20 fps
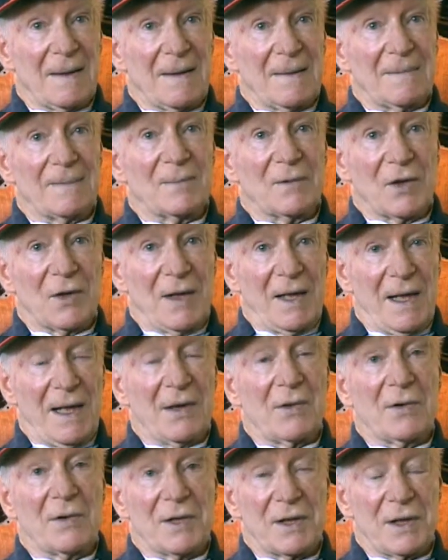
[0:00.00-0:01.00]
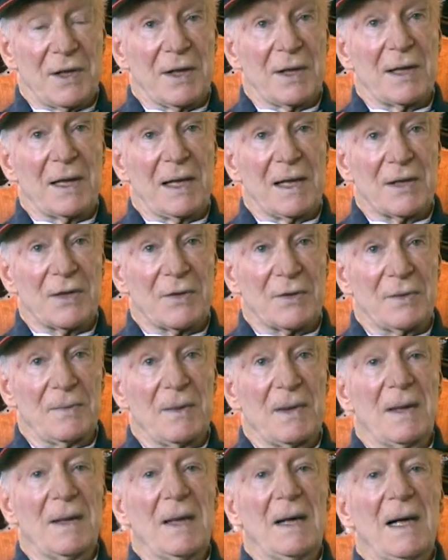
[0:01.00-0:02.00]
entrance to the classroom.
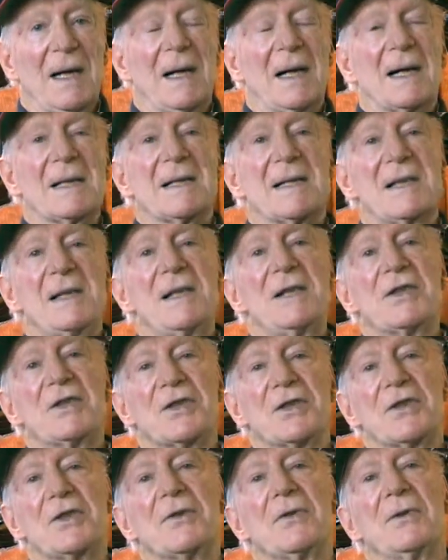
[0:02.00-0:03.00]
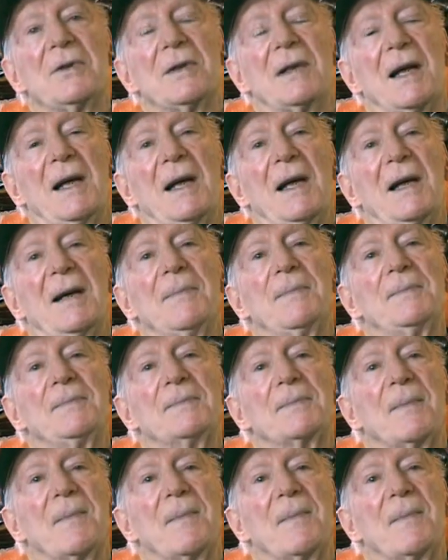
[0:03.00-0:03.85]
And as each student came,